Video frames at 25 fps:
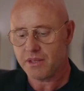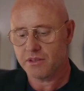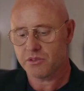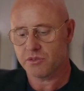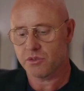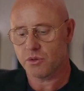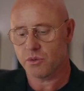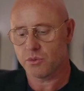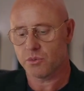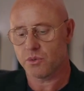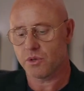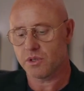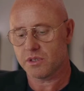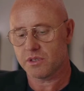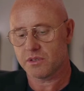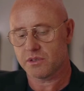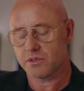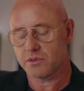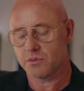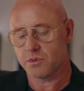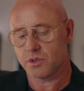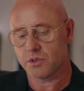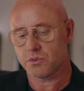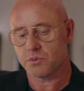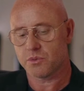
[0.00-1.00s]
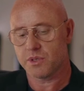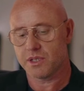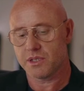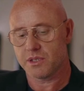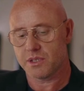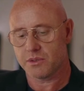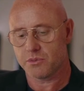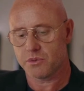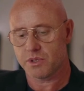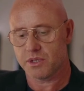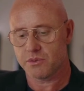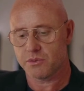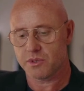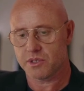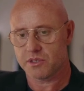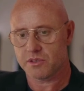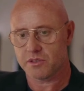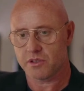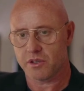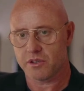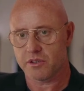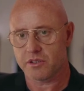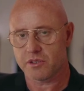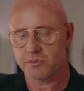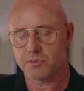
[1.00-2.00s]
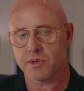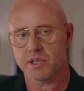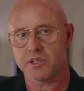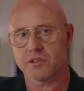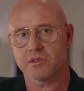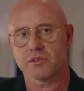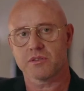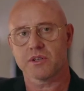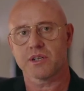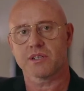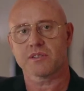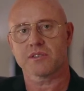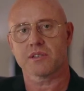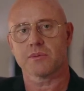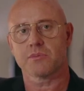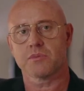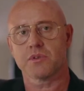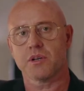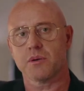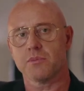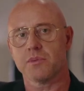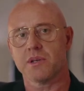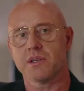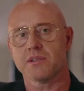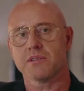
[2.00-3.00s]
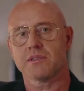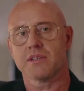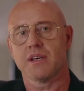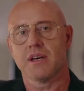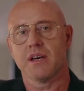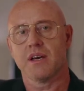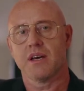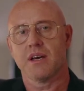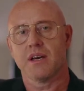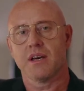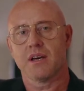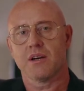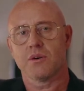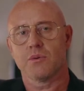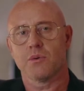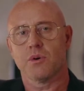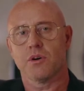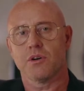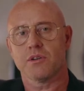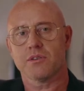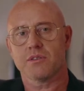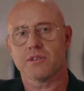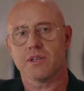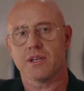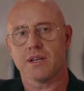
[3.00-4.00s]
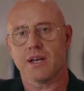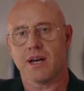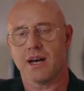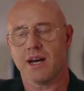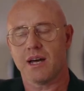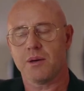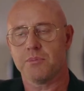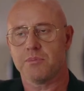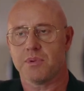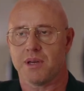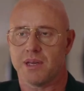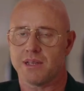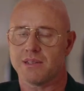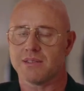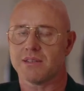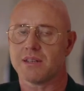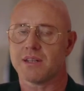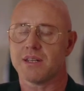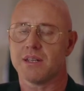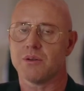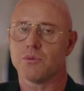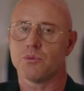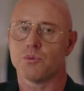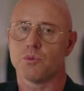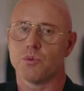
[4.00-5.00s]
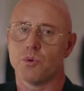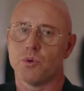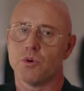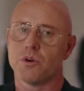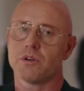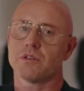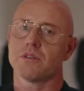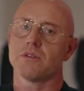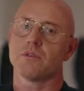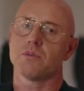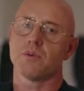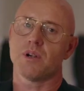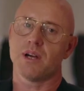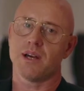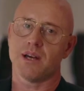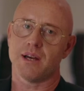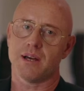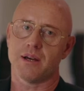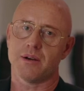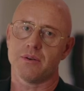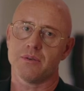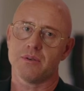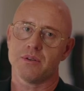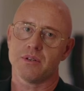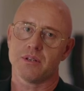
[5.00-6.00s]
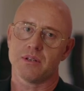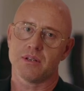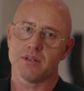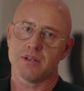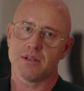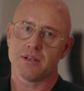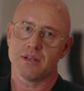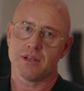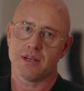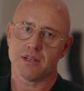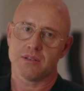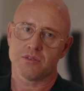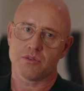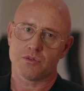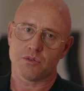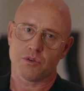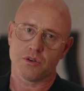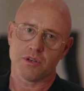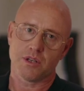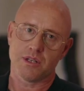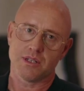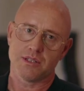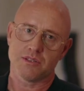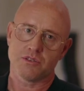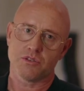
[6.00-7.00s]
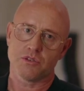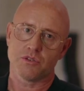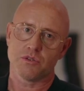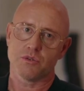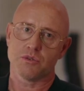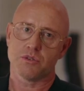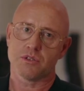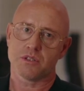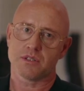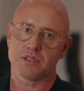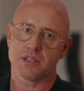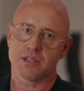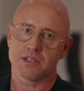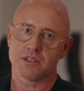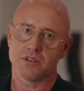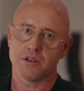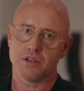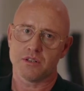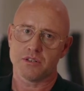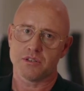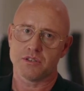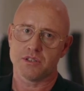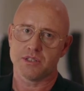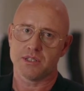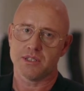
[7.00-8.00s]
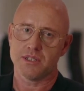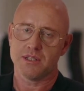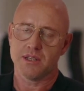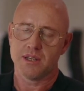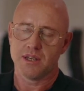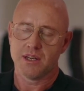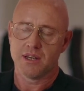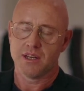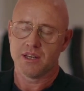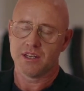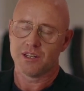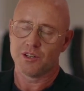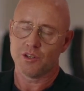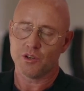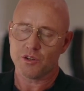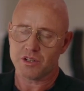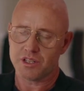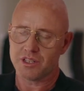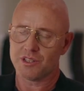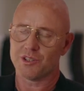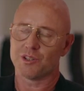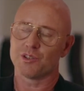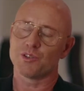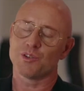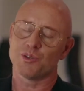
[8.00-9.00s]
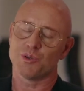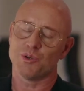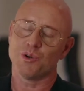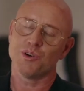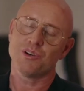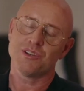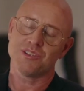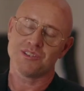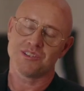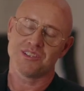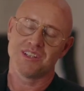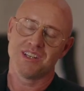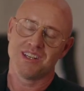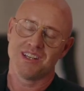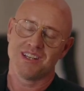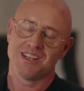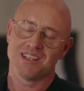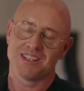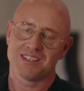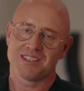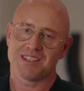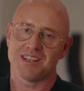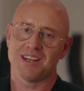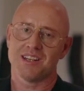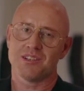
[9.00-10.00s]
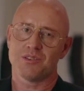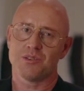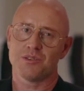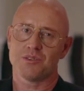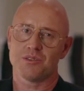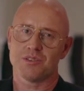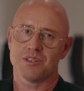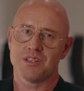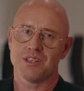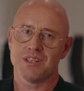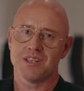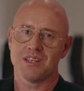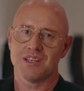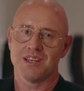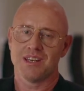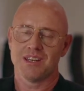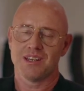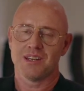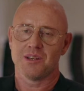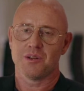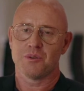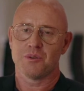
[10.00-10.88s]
So what we did when we started Spatial Transcriptomics was that I basically walked around at the Royal Institute of Technology, knocking on doors, trying to see